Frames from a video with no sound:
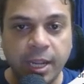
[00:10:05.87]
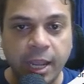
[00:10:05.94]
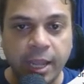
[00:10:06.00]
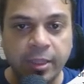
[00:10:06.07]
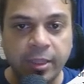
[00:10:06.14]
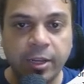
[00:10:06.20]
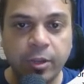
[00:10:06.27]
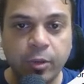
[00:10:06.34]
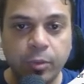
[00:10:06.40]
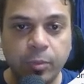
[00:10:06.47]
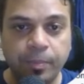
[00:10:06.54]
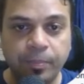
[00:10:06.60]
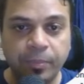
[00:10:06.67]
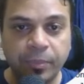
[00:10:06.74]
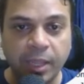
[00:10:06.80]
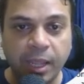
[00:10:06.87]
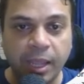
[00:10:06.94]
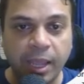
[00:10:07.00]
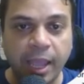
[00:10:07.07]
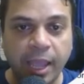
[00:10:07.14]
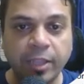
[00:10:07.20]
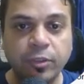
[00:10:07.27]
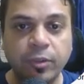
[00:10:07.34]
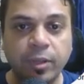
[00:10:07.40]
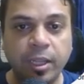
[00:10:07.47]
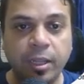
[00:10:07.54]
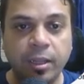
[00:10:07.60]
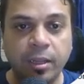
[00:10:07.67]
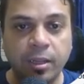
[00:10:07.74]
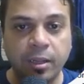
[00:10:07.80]
and then you
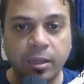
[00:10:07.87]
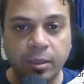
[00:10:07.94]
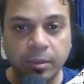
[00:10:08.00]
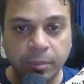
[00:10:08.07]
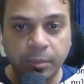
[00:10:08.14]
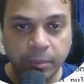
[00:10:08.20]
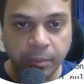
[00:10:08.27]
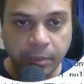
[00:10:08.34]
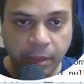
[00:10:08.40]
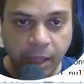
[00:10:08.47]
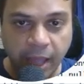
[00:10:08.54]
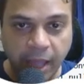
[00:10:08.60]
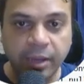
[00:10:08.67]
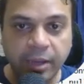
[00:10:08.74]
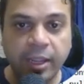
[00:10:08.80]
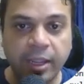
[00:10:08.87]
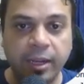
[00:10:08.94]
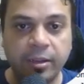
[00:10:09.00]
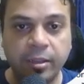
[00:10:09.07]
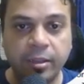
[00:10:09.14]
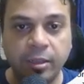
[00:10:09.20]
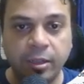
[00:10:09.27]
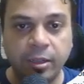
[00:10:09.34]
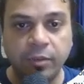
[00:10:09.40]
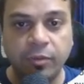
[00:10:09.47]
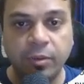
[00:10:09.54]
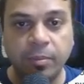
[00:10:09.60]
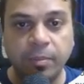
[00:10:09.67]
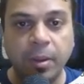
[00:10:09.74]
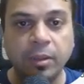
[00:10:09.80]
actually aggregate the
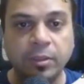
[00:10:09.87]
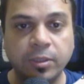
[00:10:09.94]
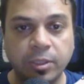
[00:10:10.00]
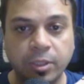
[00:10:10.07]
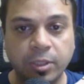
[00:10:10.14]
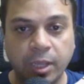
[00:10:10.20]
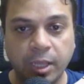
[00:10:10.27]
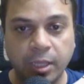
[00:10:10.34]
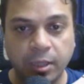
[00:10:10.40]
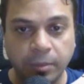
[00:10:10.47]
different paths together,